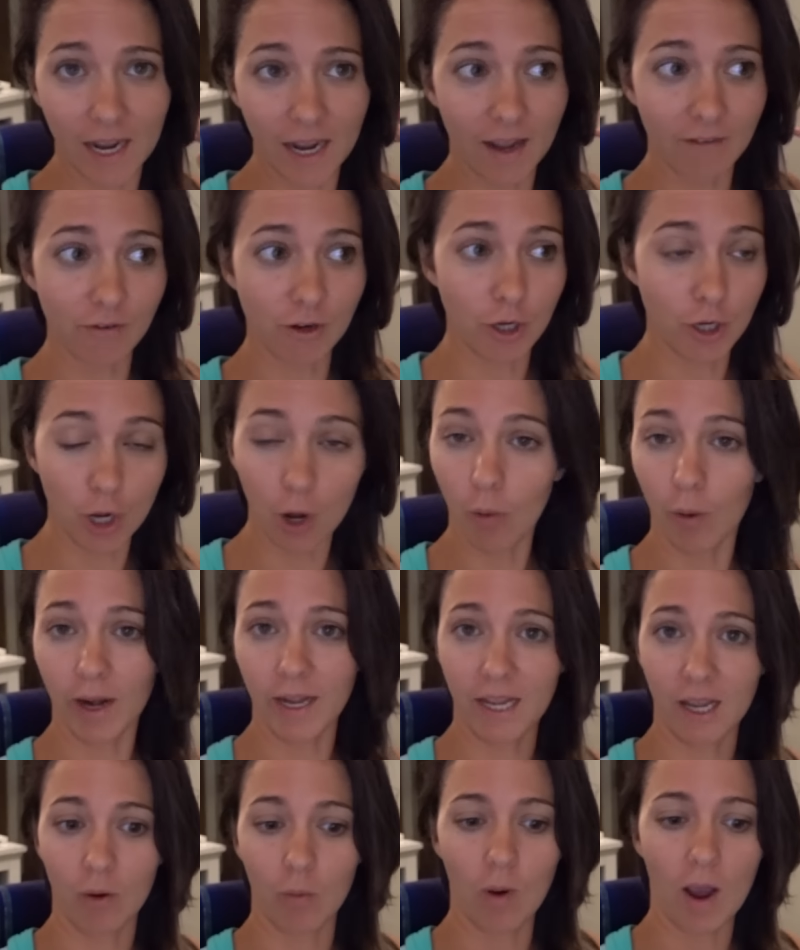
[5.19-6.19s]
I have no
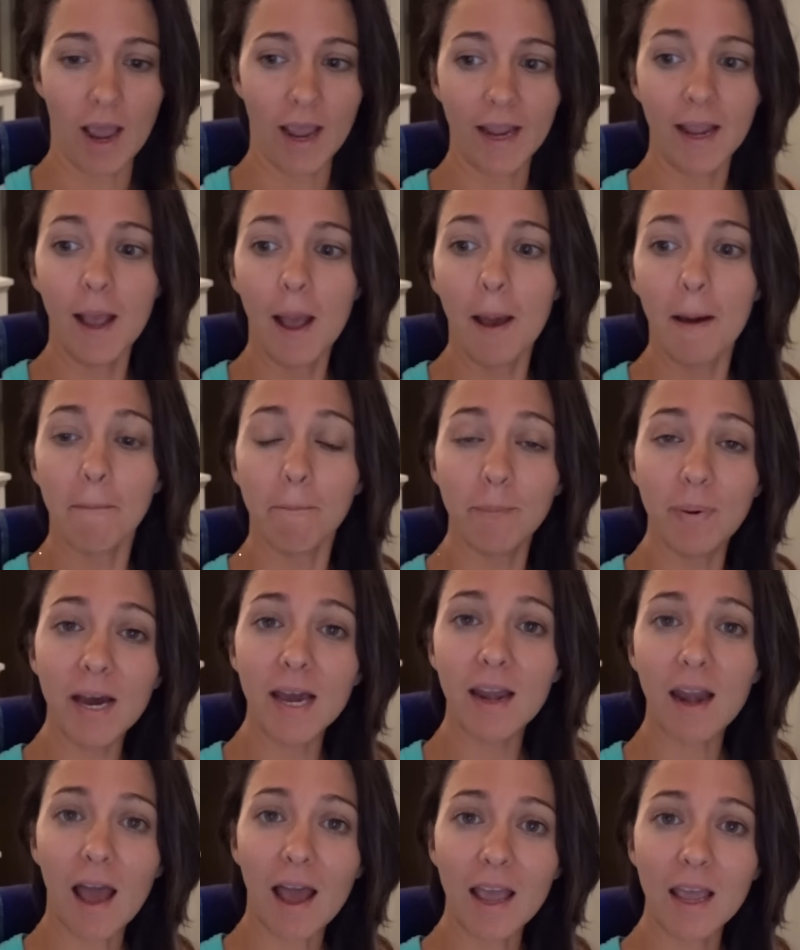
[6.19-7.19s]
idea why,
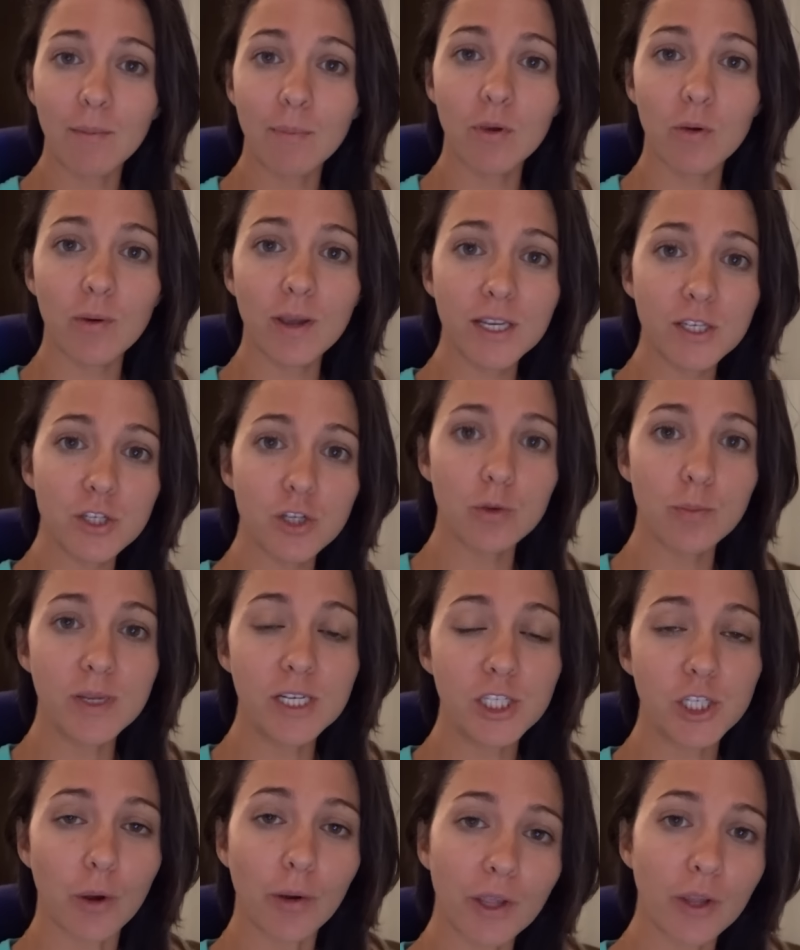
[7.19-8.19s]
but I'm going to
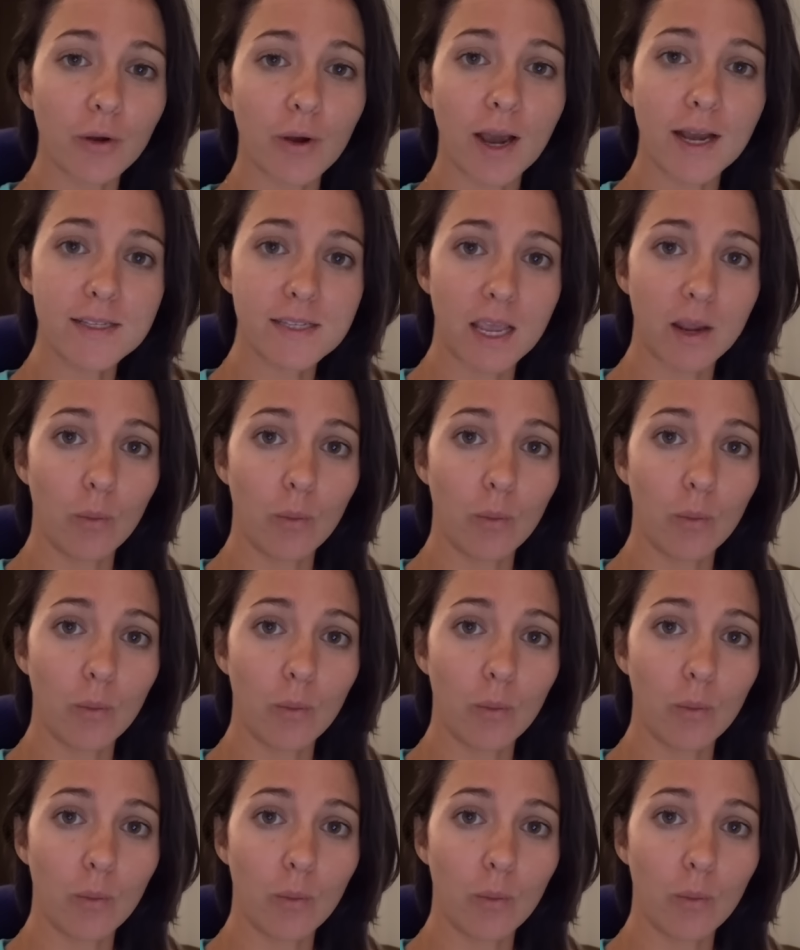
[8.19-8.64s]
be showing you guys